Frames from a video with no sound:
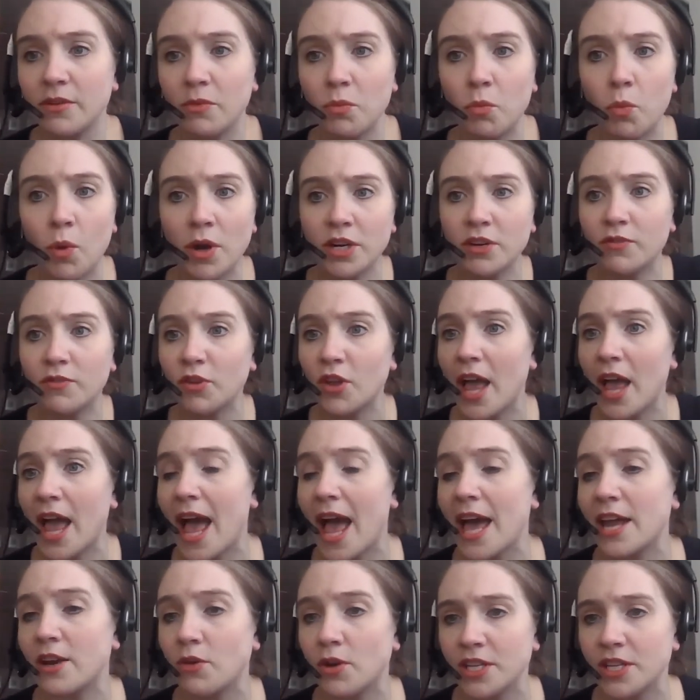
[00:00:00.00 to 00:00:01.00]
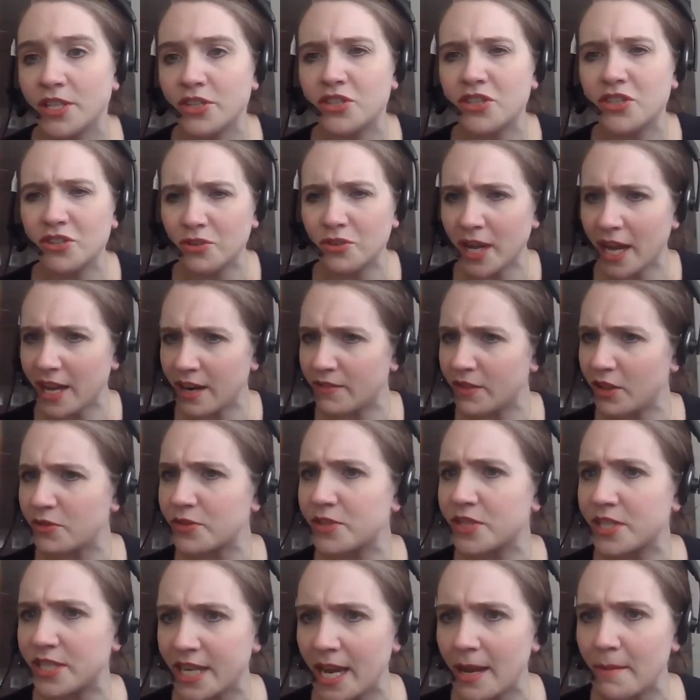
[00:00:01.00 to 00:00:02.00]
wonderful add ons to kind of
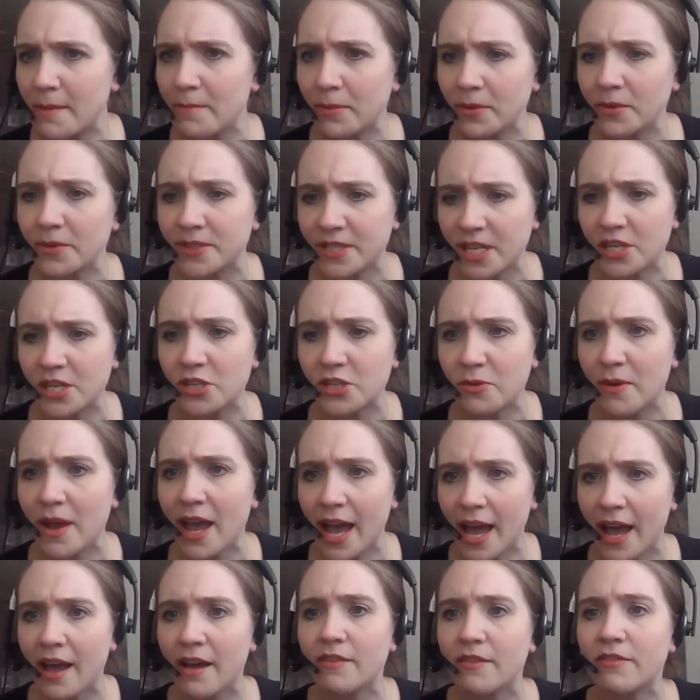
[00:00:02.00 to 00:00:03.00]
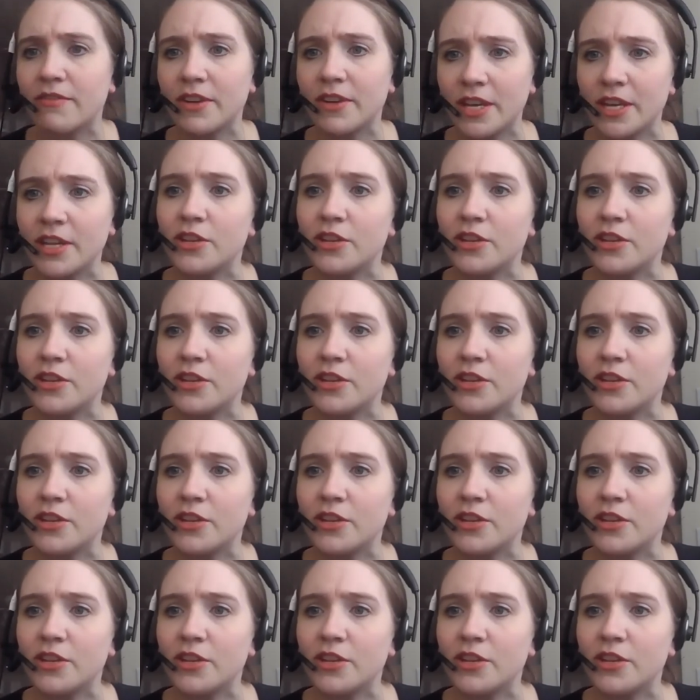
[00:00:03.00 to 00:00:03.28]
those staples that you have